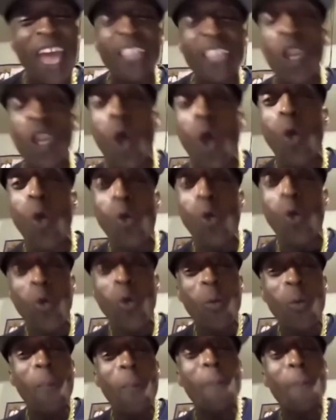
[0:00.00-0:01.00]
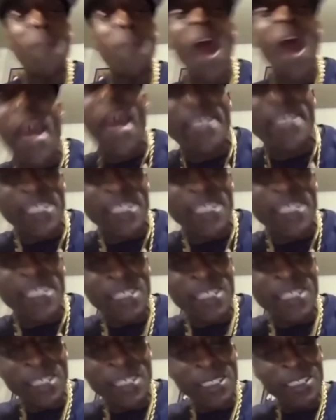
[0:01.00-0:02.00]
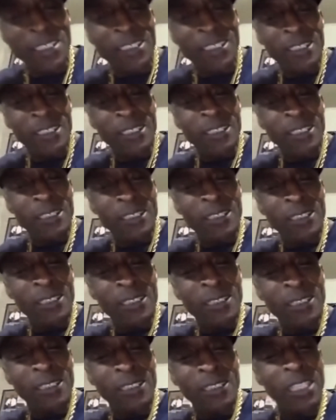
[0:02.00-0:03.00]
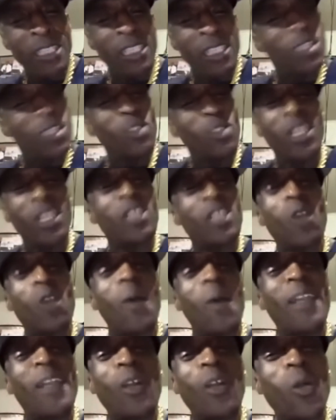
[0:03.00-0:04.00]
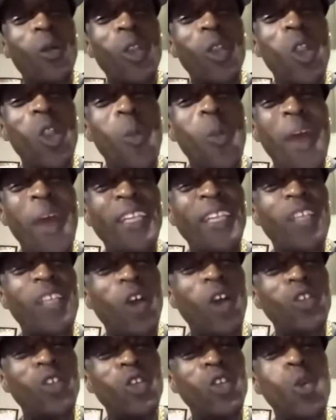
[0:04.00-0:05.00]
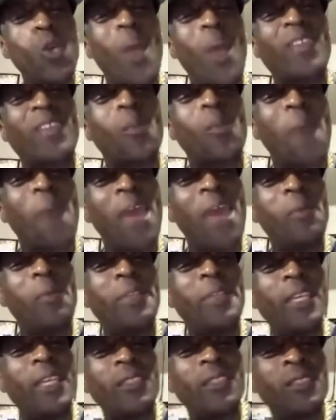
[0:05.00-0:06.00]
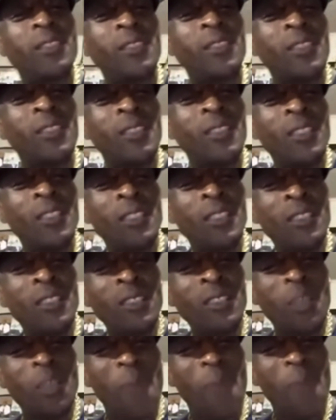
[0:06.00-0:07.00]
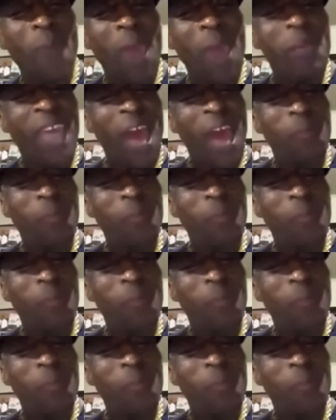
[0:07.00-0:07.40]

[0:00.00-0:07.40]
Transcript: got no body. Yeah, you nigga, nobody don't, nobody know you. You ain't DaBaby, nigga. DaBaby